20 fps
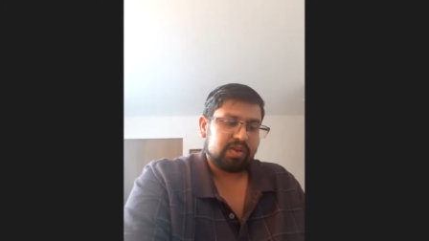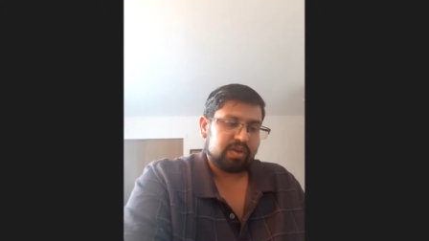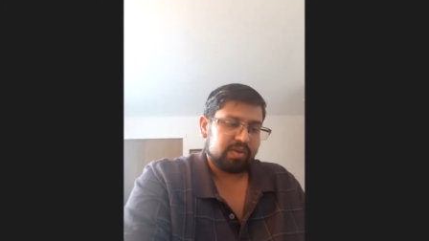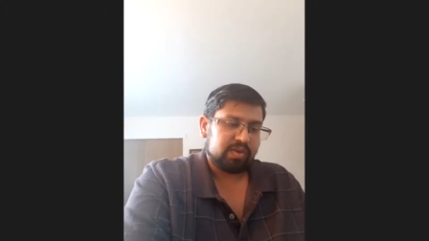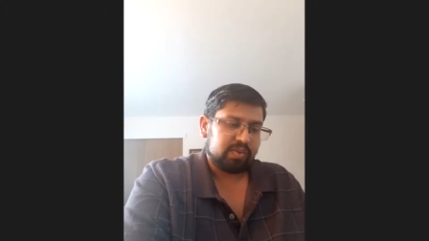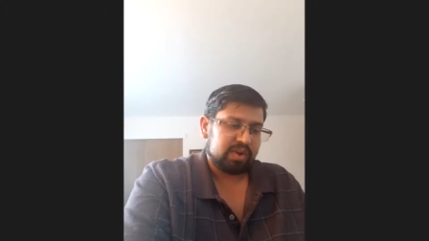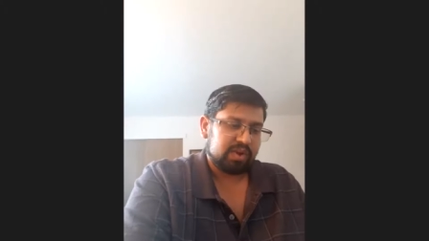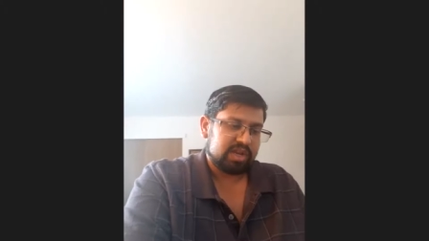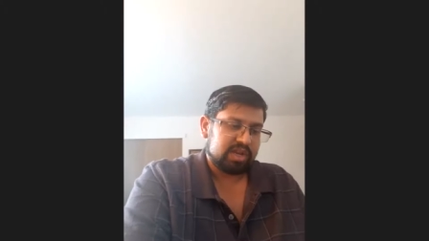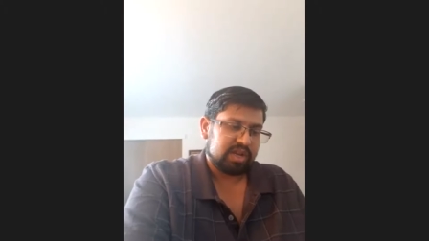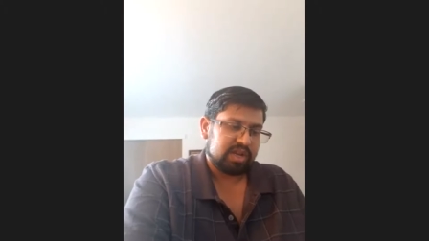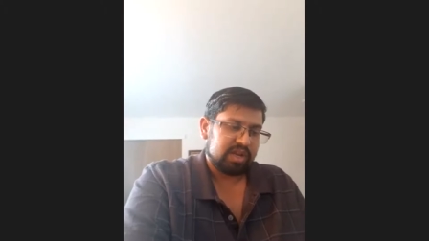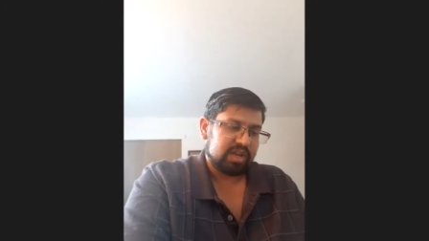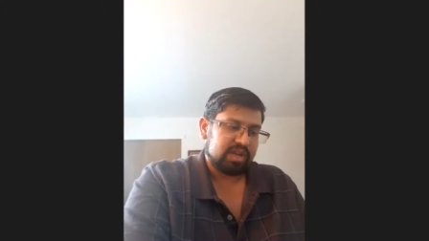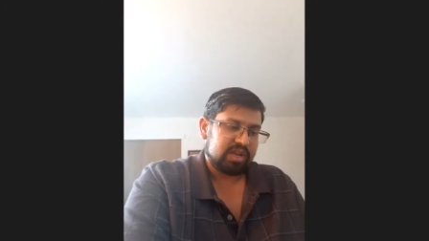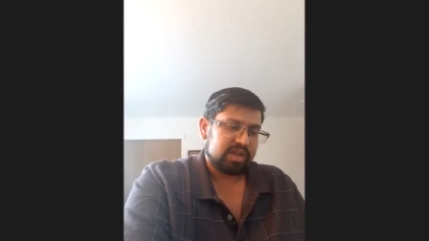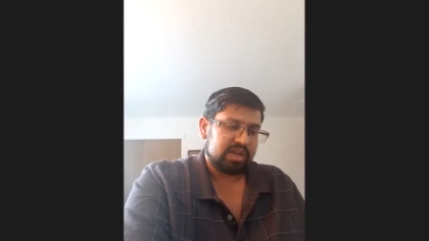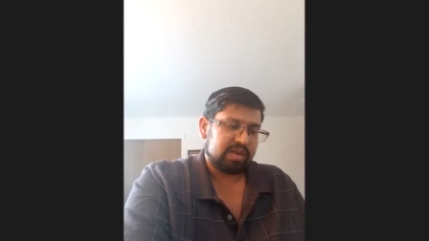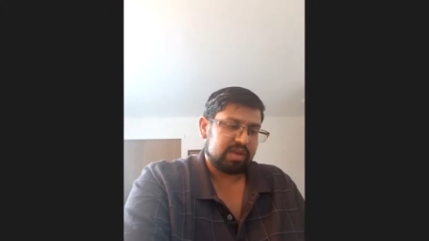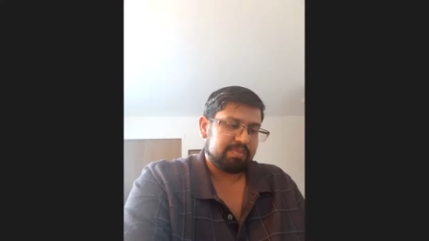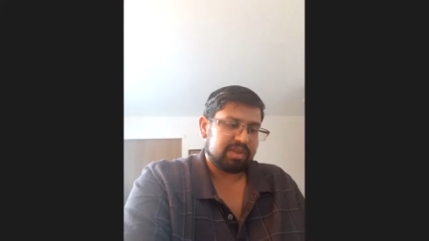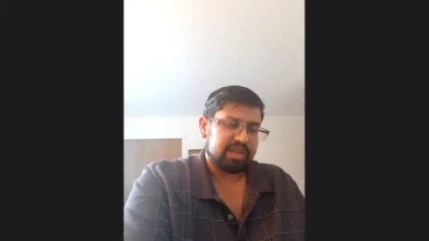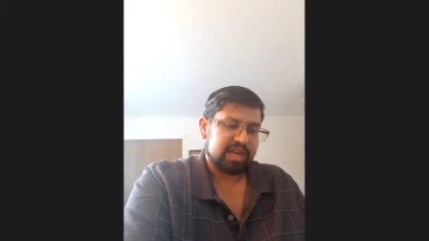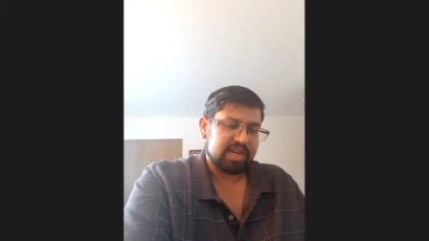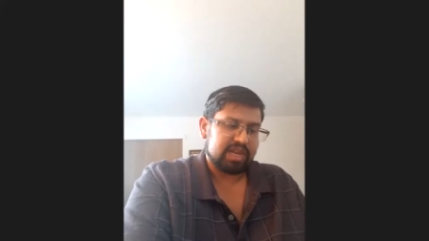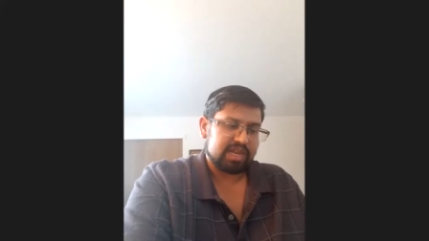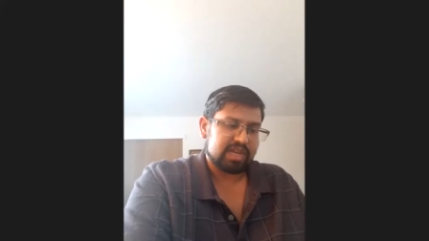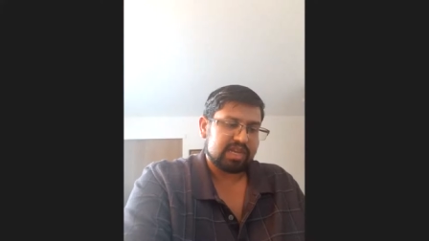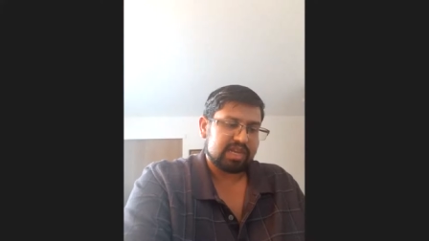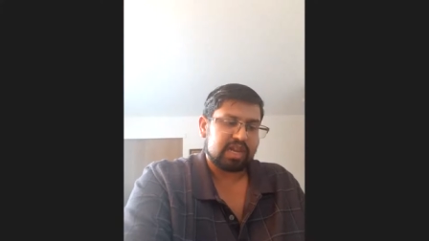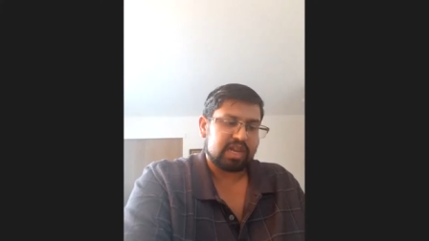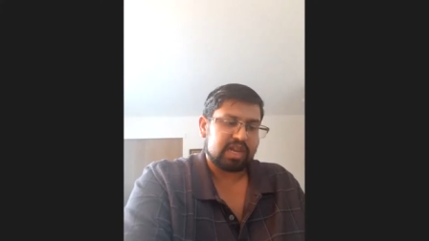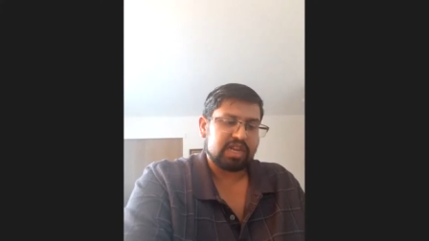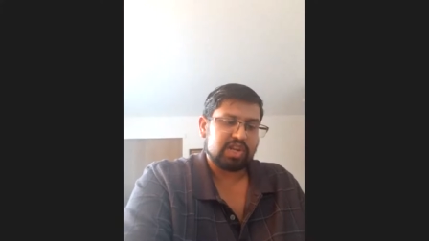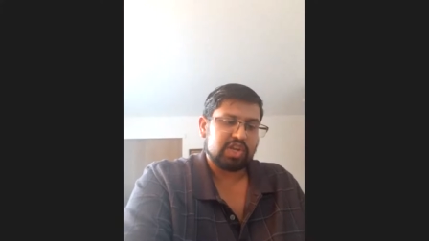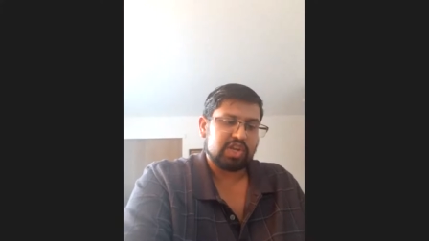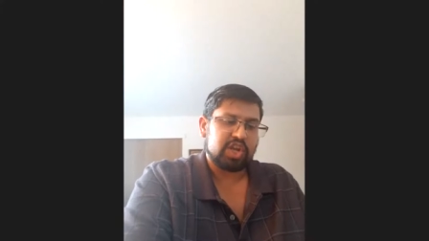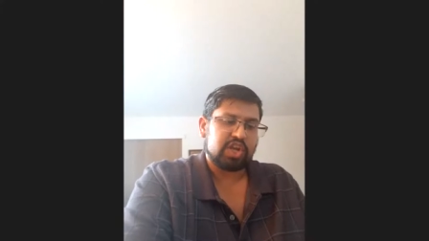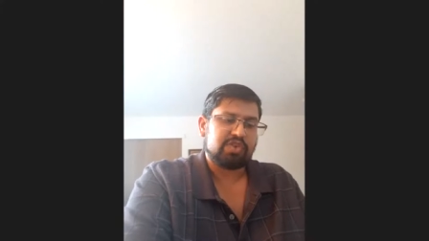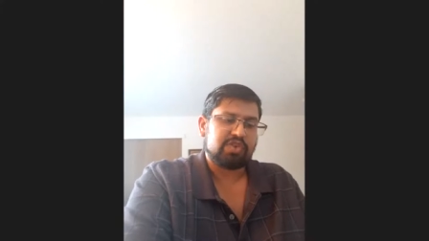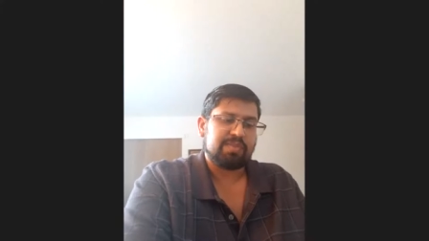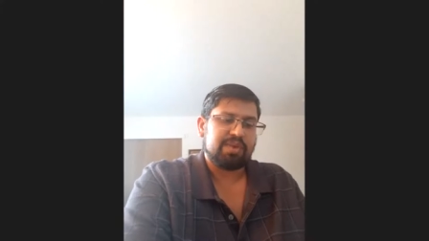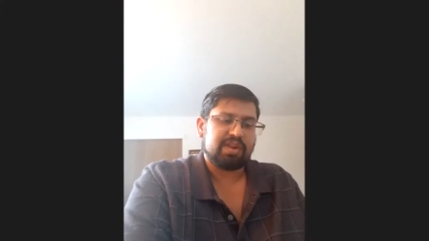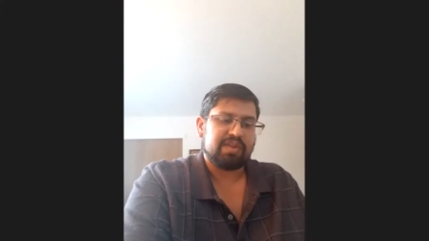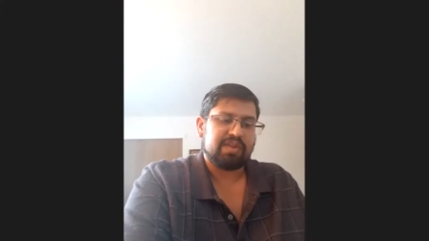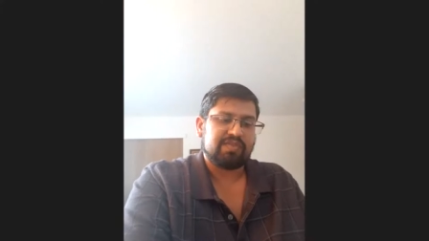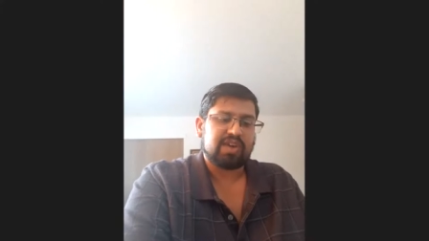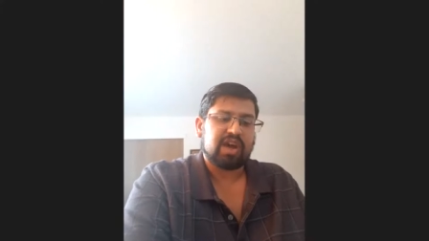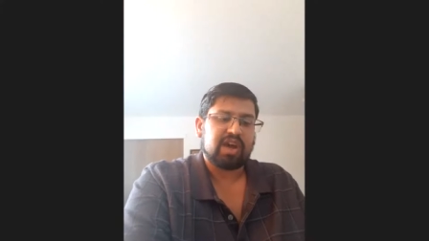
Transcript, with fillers: which symbolized a sudden judgment of